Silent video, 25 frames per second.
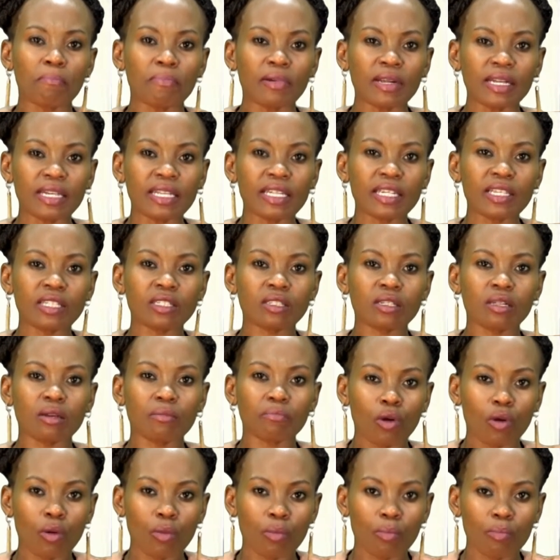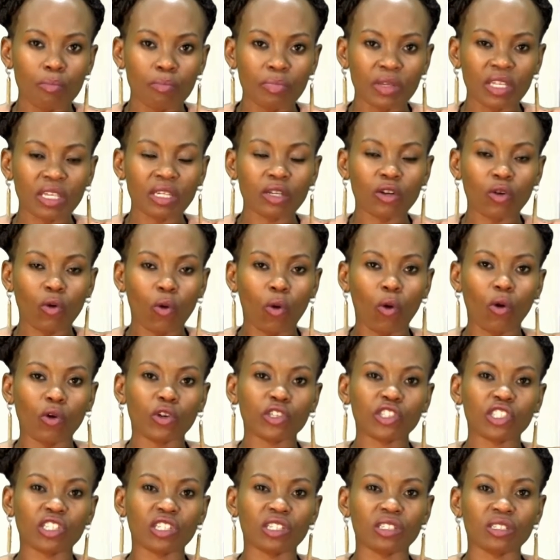Please be
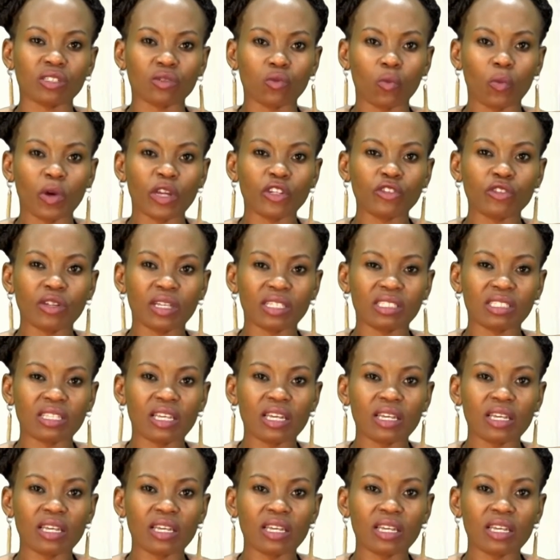cautious when you are